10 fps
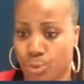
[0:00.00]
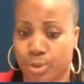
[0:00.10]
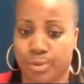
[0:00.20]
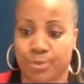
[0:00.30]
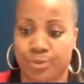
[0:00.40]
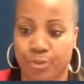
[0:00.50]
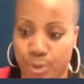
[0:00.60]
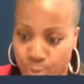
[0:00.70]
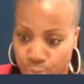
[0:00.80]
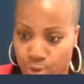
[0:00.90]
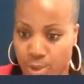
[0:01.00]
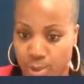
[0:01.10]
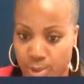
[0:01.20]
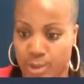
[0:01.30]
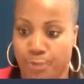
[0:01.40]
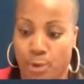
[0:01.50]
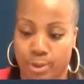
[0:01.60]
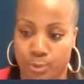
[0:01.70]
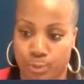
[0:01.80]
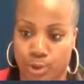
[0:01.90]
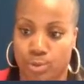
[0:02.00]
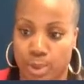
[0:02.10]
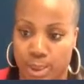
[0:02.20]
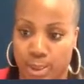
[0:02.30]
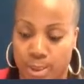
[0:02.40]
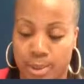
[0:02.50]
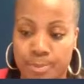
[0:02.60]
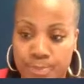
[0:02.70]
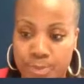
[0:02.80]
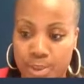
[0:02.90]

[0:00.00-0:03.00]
or confusion as far as what you need